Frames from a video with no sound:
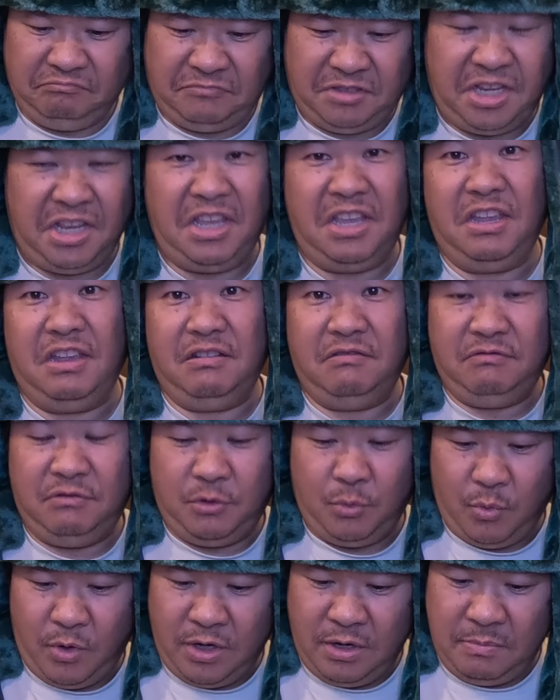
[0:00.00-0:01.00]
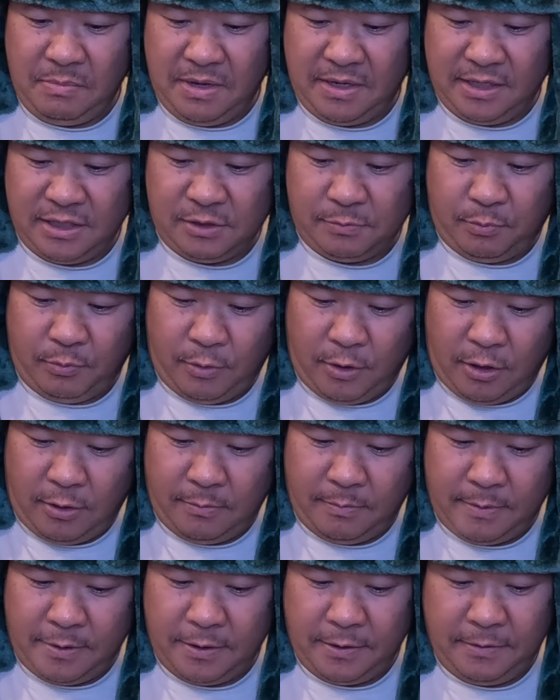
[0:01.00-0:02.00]
10-20 minutes
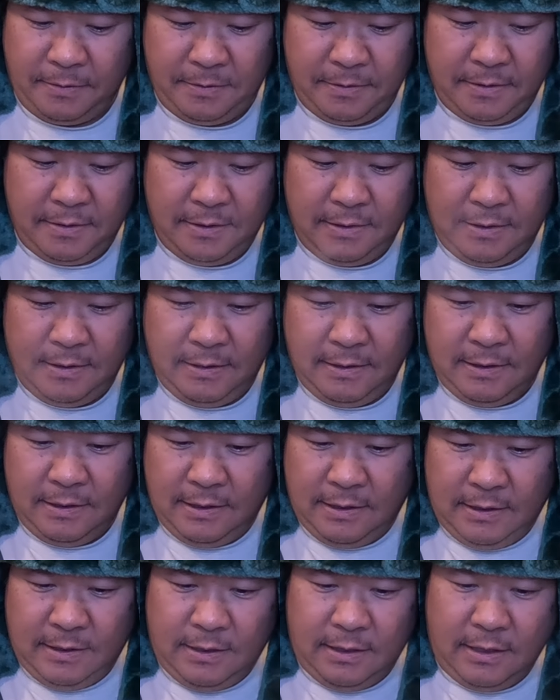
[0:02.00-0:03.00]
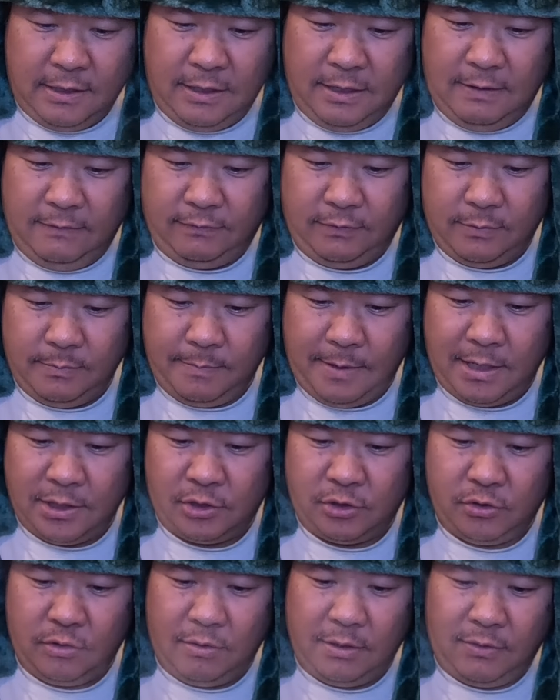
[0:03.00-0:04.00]
probably. Enough to make
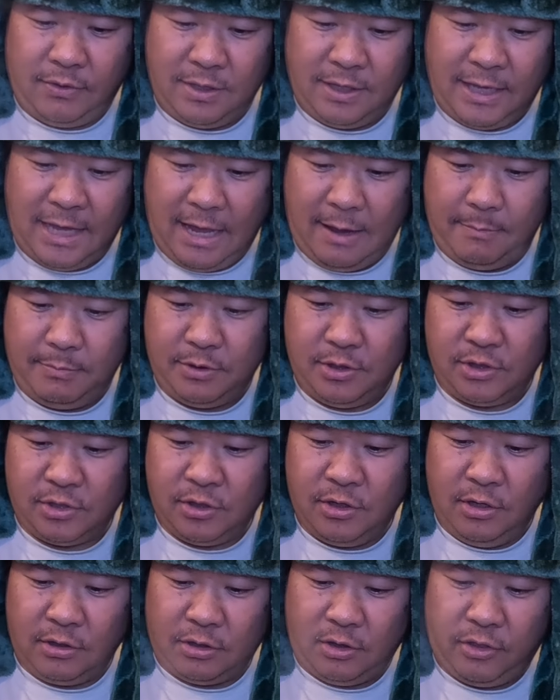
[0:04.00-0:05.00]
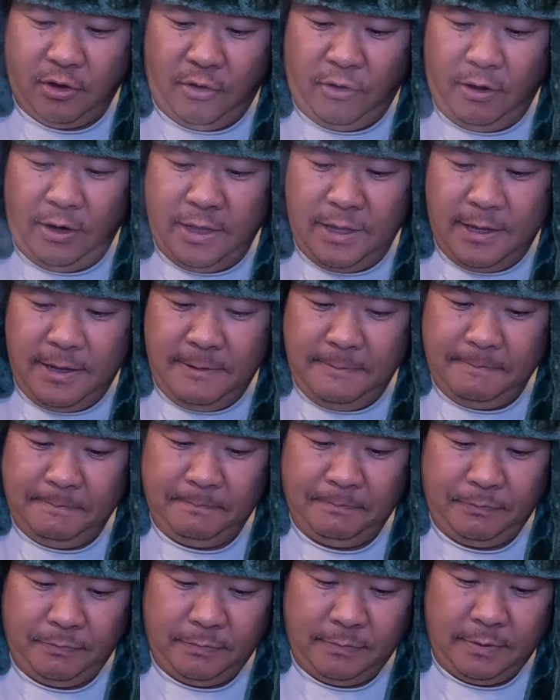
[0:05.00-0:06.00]
sure that the cabbage is cooked thoroughly.
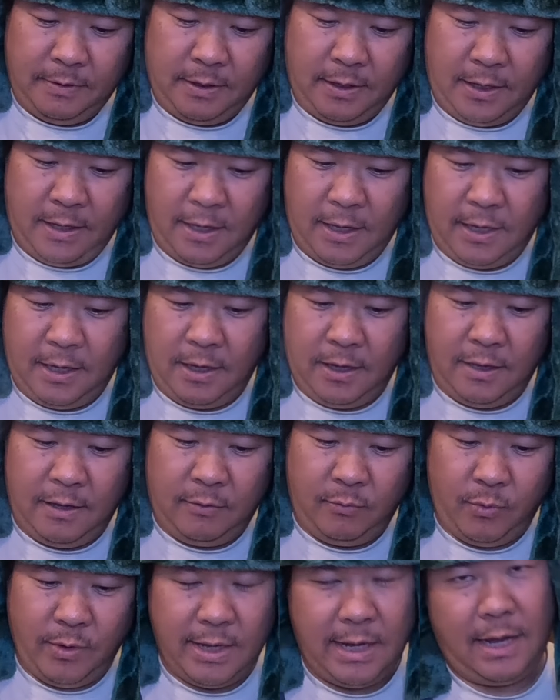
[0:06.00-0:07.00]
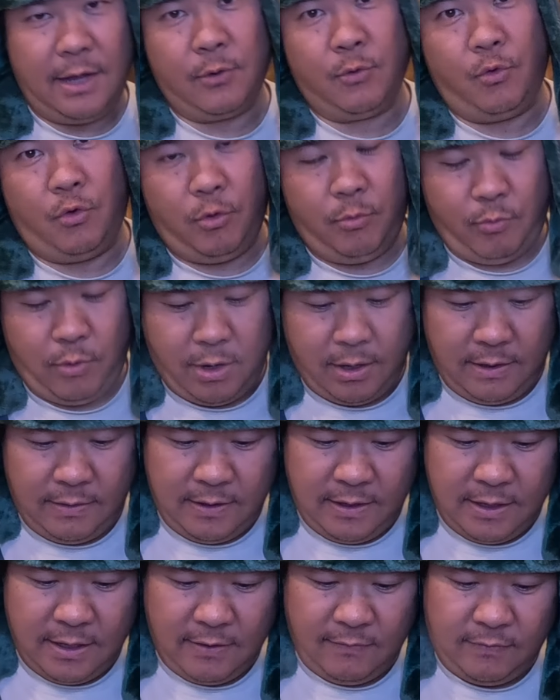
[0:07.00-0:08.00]
And we got cornbread in
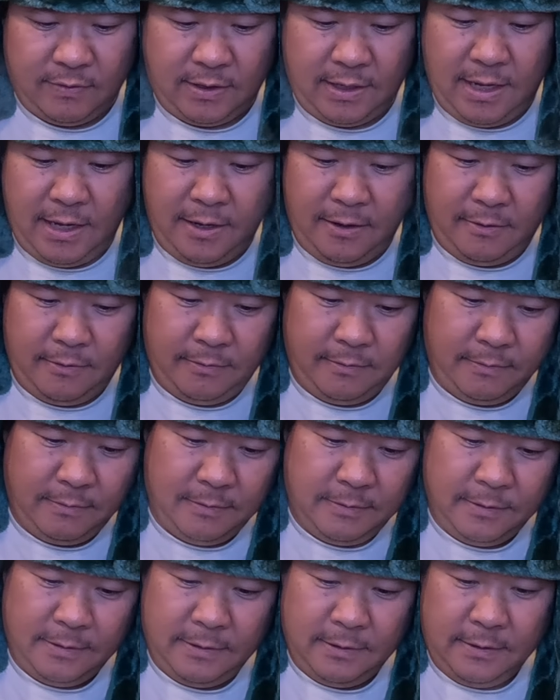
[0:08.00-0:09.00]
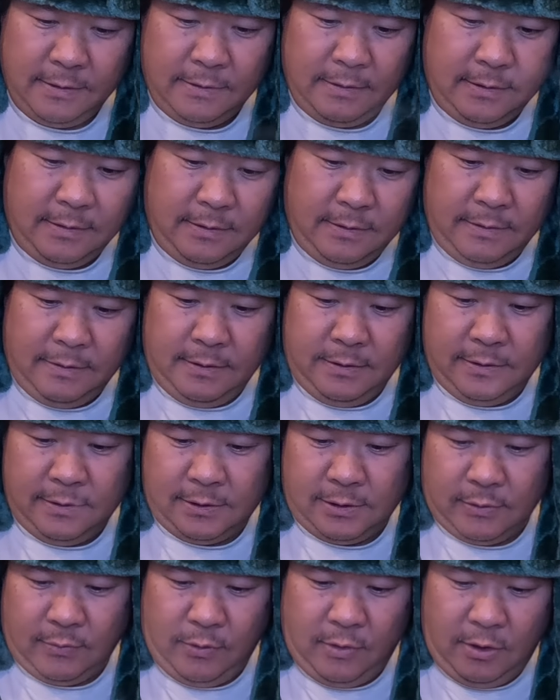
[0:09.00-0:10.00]
the oven now.
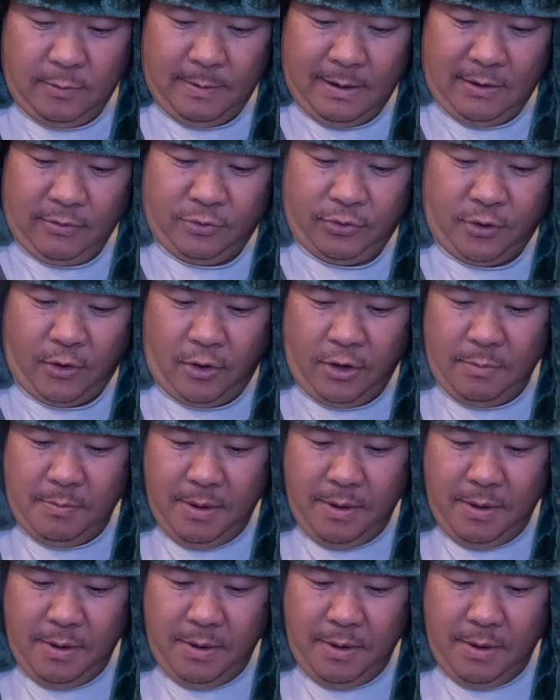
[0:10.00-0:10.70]
So here in about 30